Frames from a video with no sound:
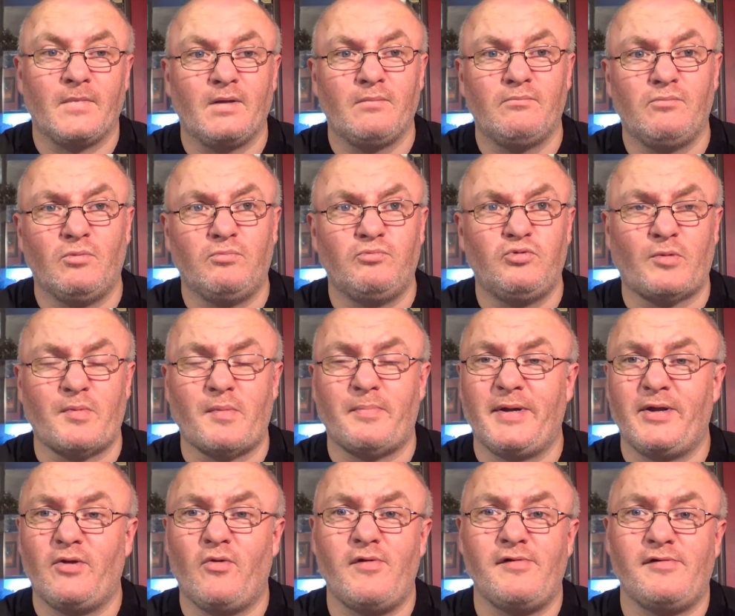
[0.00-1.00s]
but
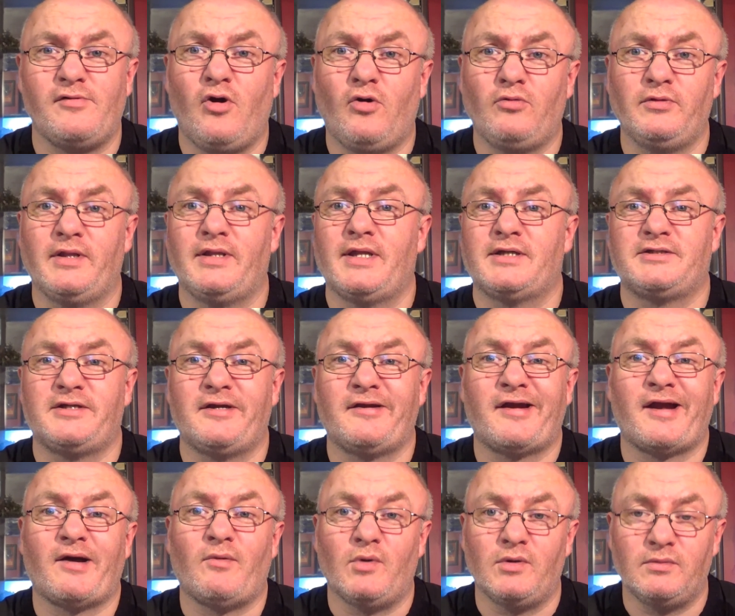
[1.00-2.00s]
probably only lasted an
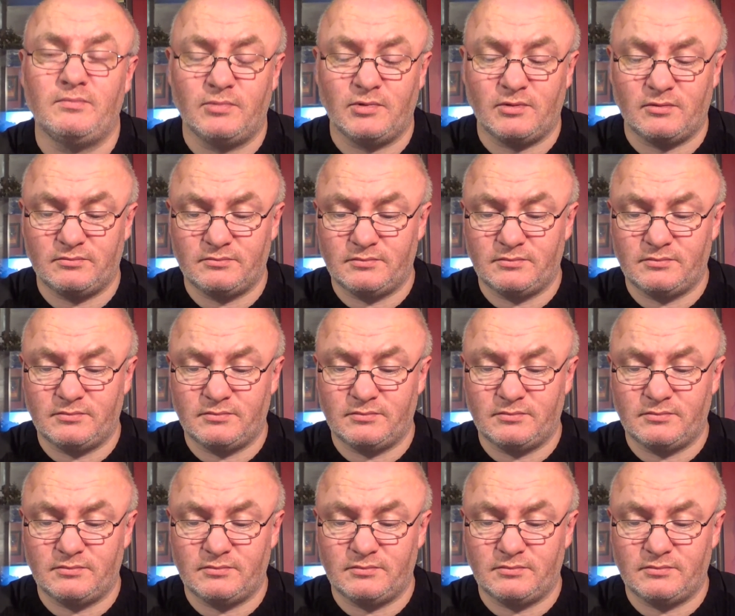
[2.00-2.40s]
hour, but